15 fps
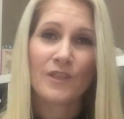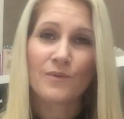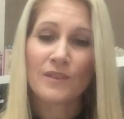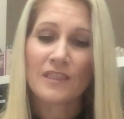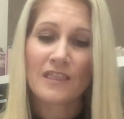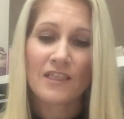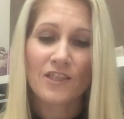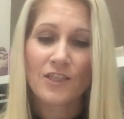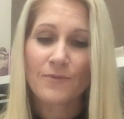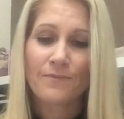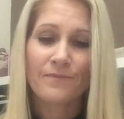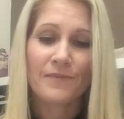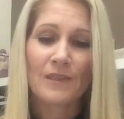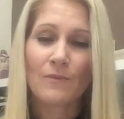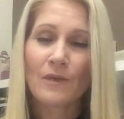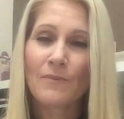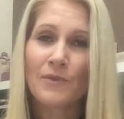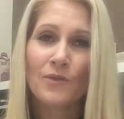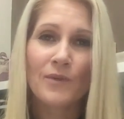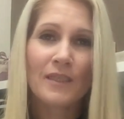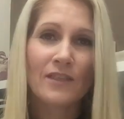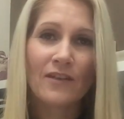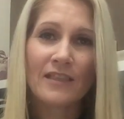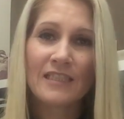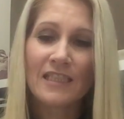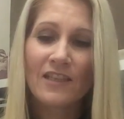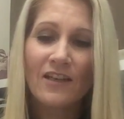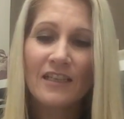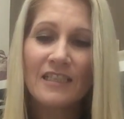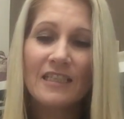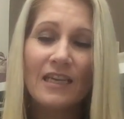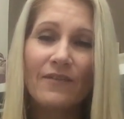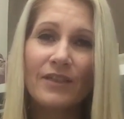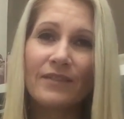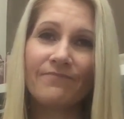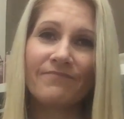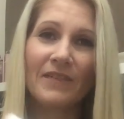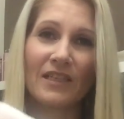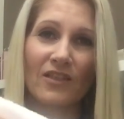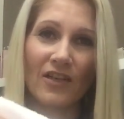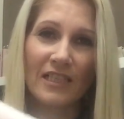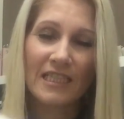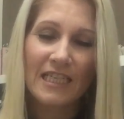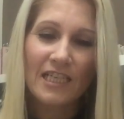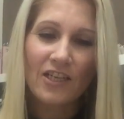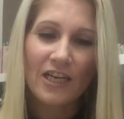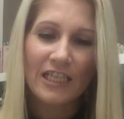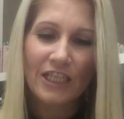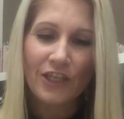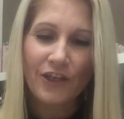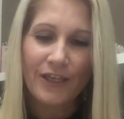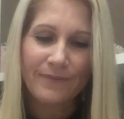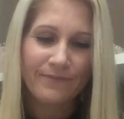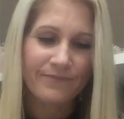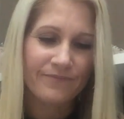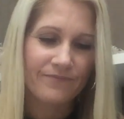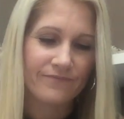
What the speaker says: when it was stitched. Somewhere between 1997 and 1999.